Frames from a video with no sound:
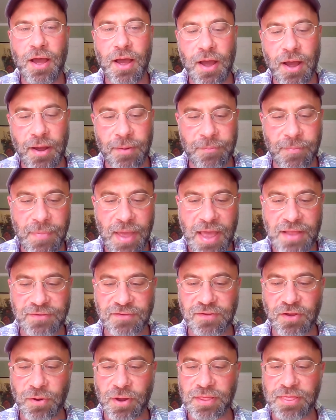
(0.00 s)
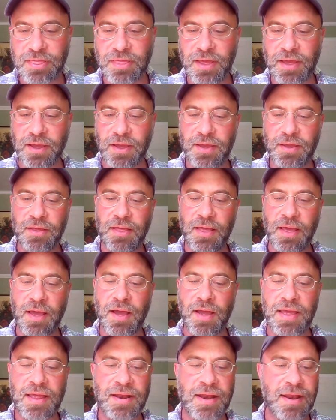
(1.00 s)
And so I think
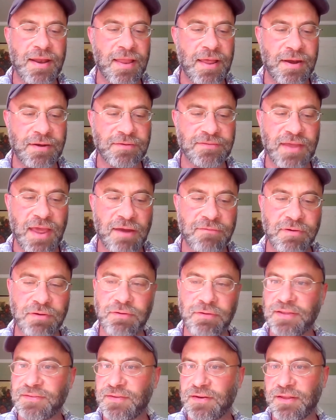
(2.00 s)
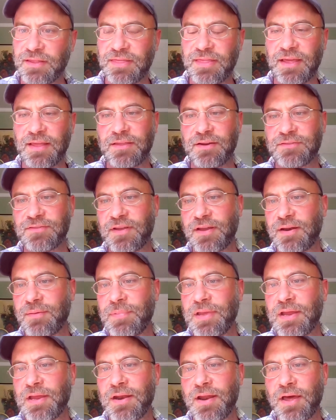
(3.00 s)
there's every reason to think there's going
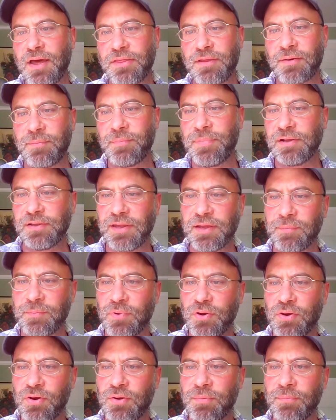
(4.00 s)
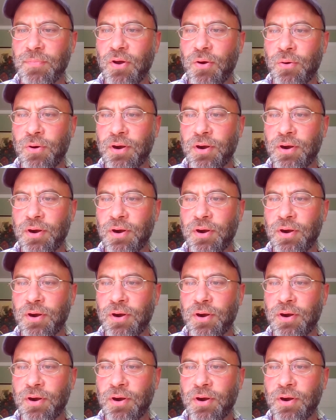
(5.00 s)
to be another building boom,